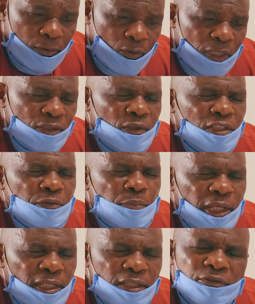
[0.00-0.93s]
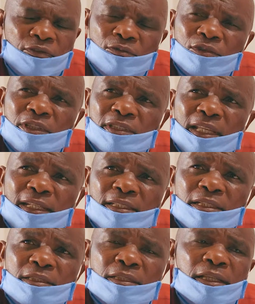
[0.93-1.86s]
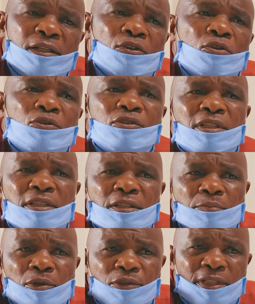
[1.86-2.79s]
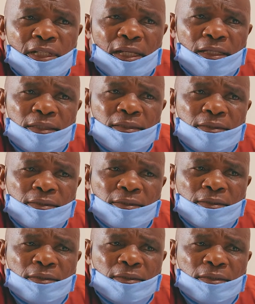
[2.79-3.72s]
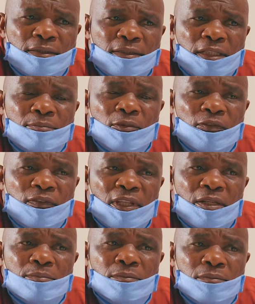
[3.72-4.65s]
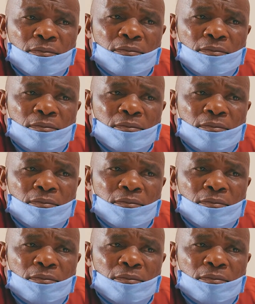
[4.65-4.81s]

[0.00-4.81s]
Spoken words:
What was painful is that as they crossed the border, some of them